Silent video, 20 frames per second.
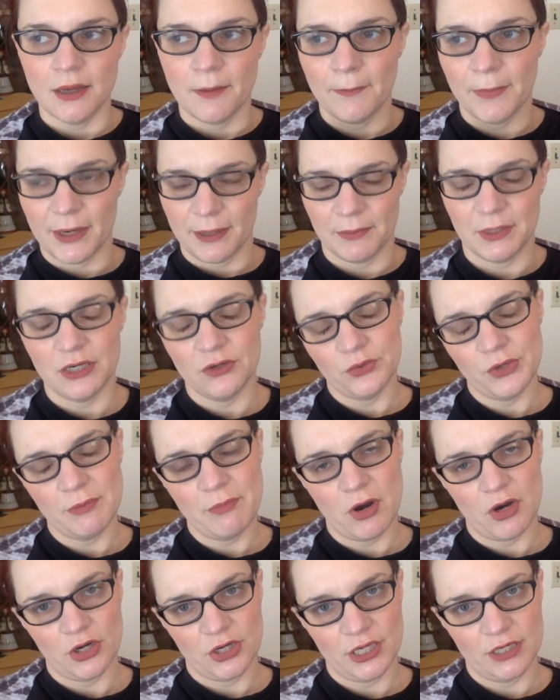But I'm going to
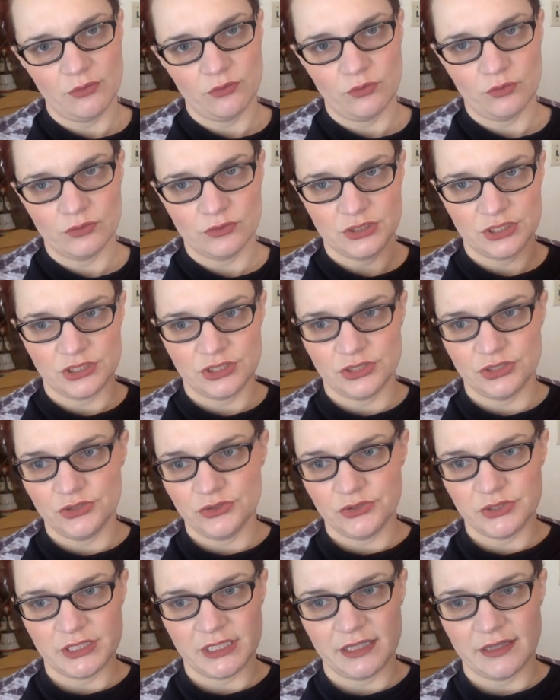remark it just
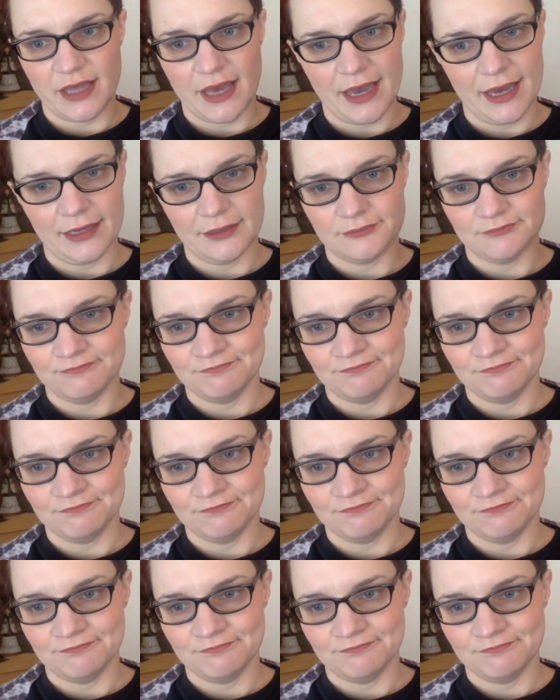using that